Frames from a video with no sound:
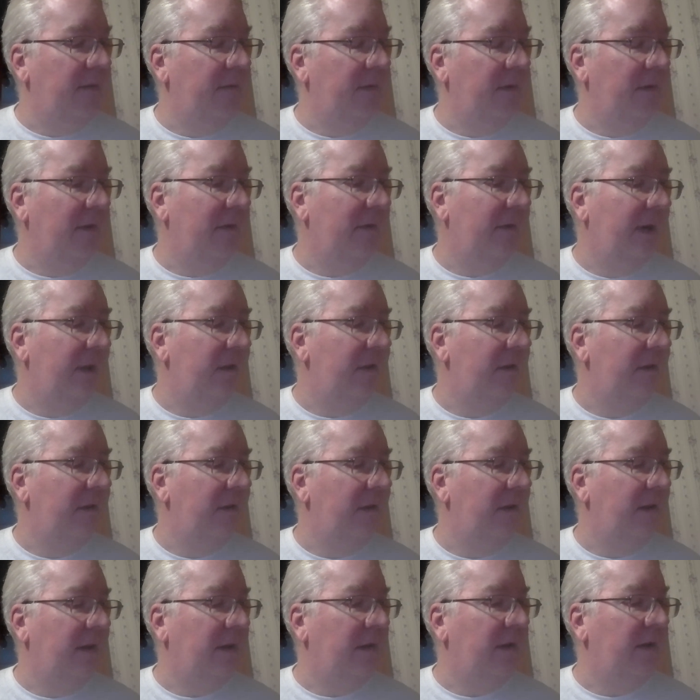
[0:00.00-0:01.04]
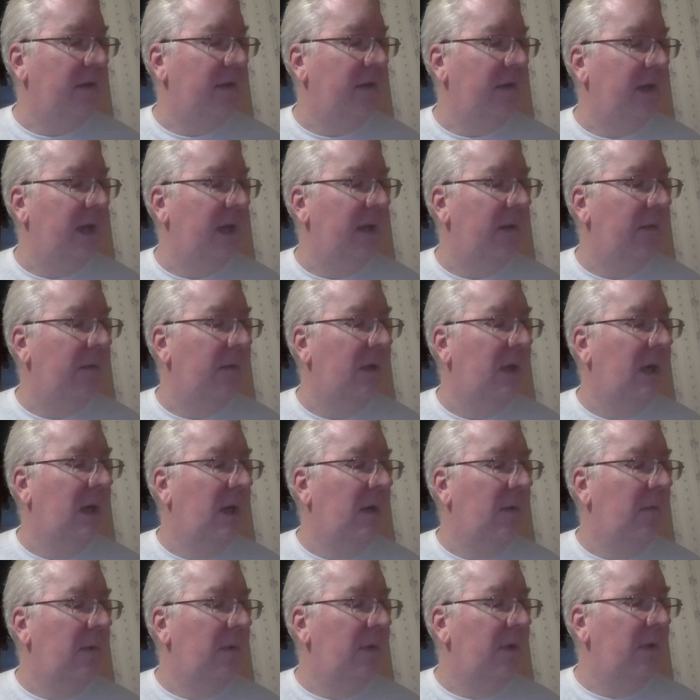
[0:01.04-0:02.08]
If there's less than 6, then
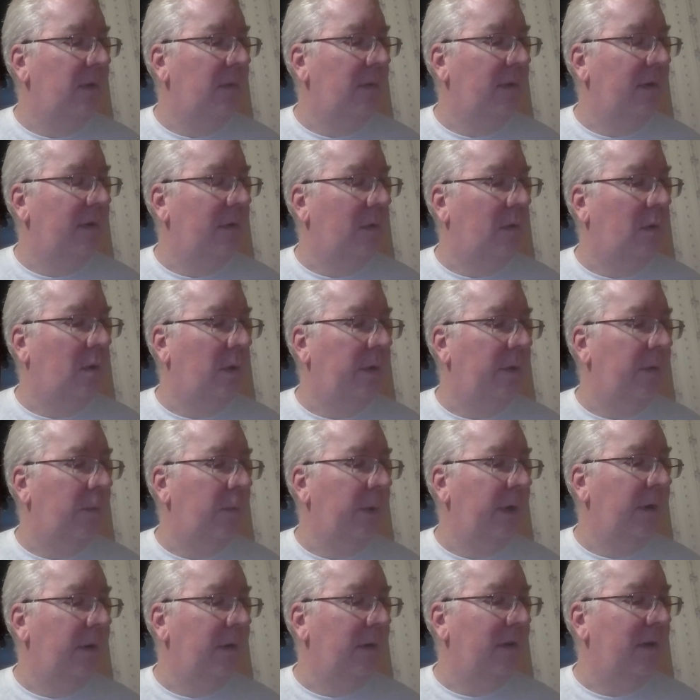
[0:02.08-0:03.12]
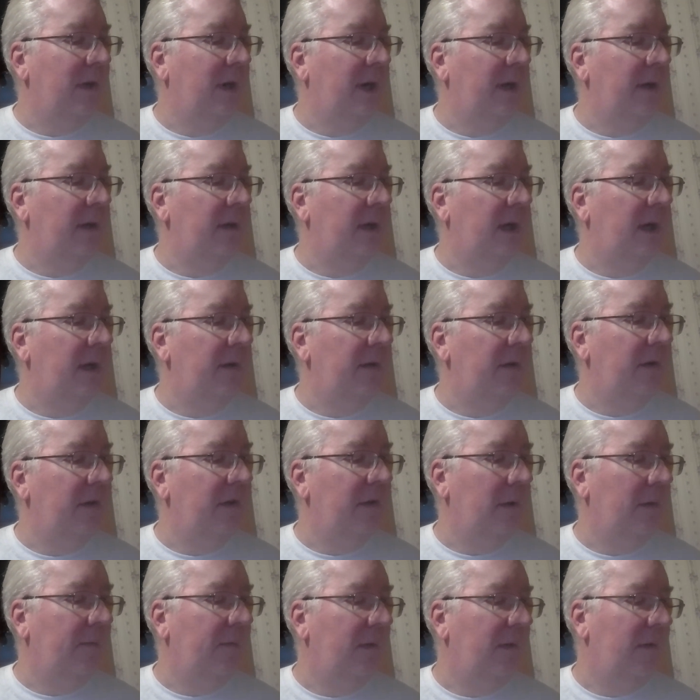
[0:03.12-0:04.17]
we'll use all the winners on the
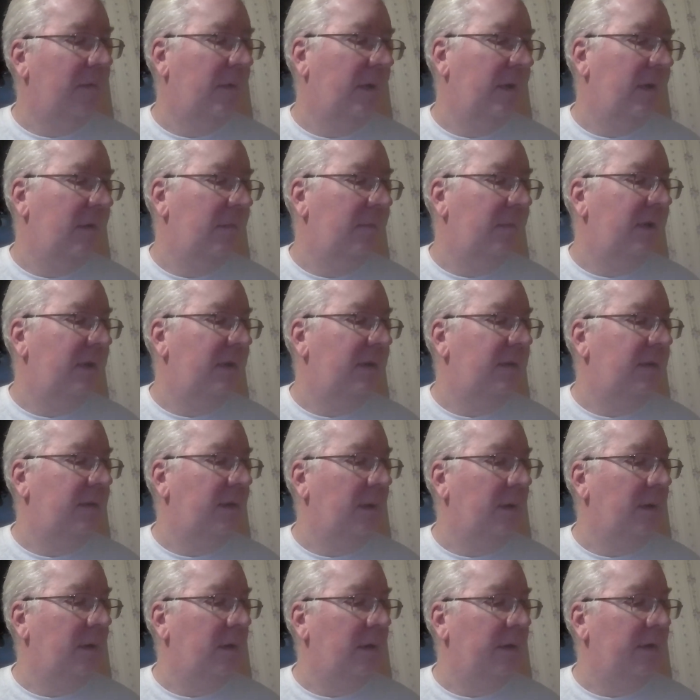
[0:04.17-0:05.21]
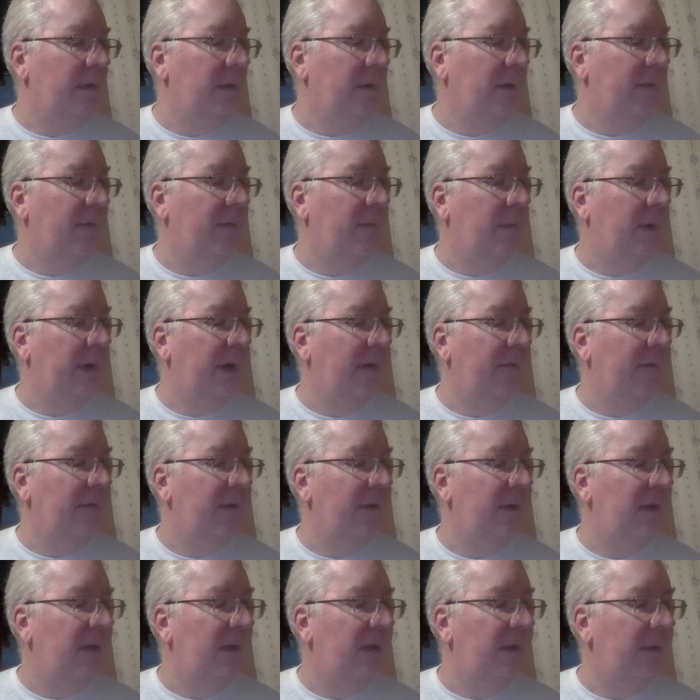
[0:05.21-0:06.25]
surface, whether it be dirt or turf, whatever
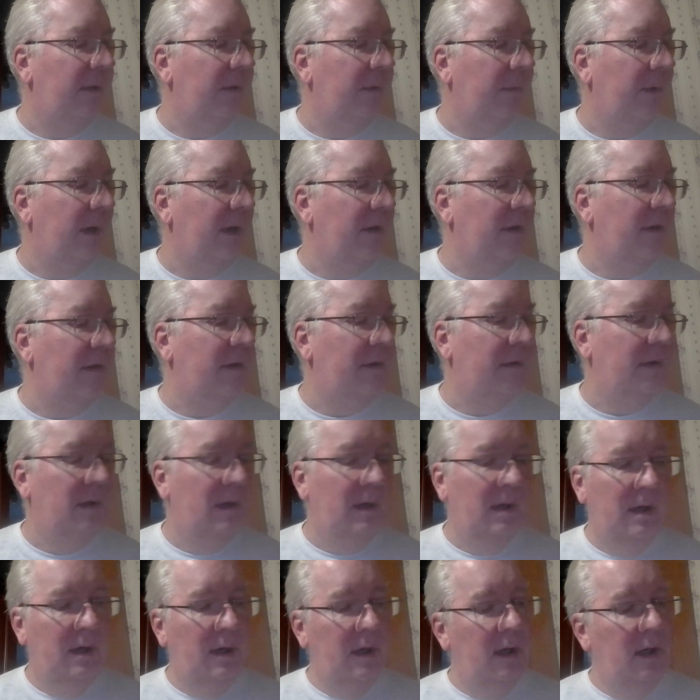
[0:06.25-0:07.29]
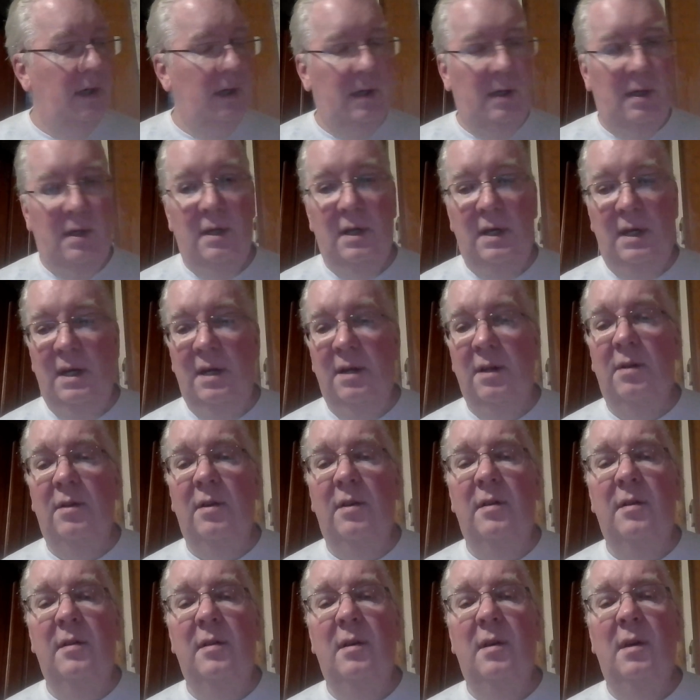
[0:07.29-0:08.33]
the race
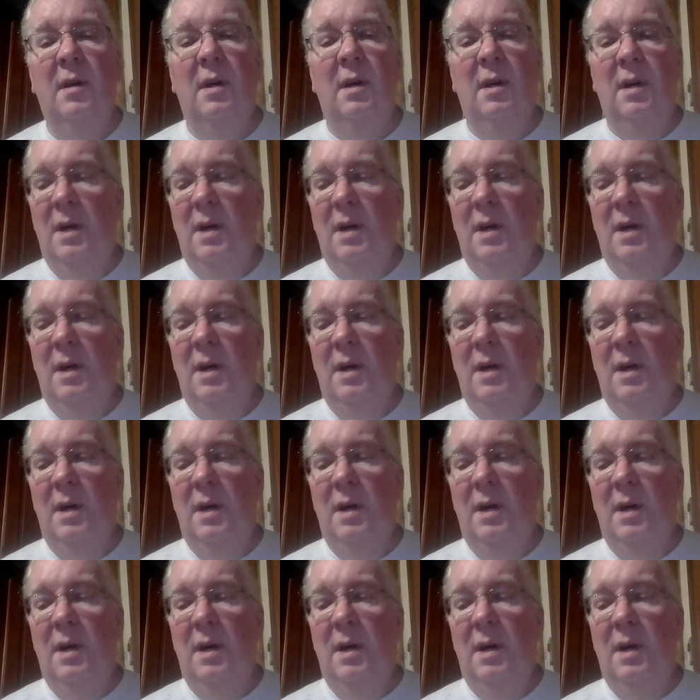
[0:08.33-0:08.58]
is.